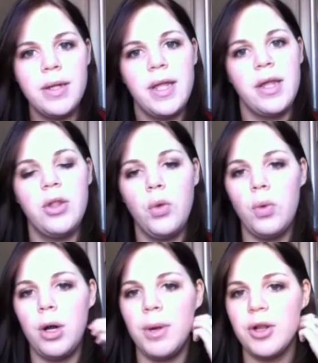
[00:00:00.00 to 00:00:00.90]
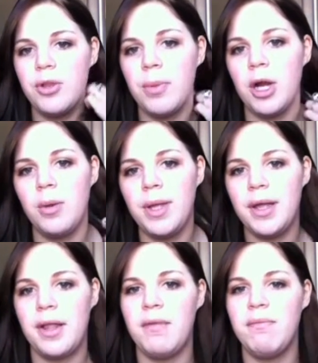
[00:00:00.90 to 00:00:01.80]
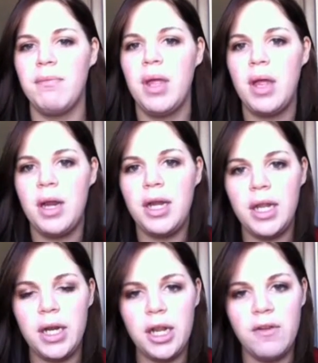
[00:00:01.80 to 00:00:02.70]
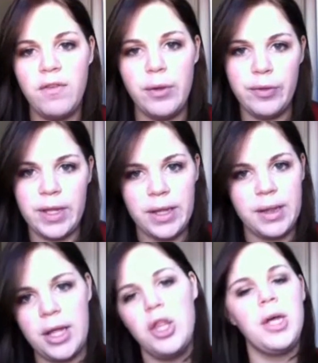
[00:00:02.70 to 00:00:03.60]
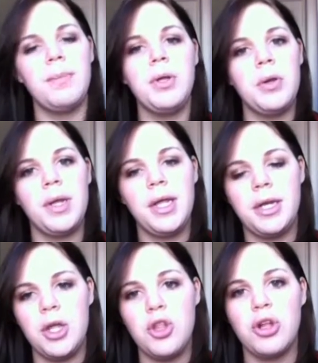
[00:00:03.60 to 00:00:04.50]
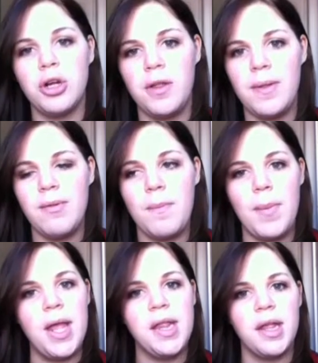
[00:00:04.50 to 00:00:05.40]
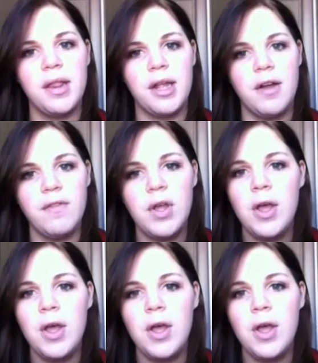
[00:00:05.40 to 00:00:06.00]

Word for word: take to Walmart tomorrow because I'm needing a few things like shampoo and conditioner and all those basic stuff.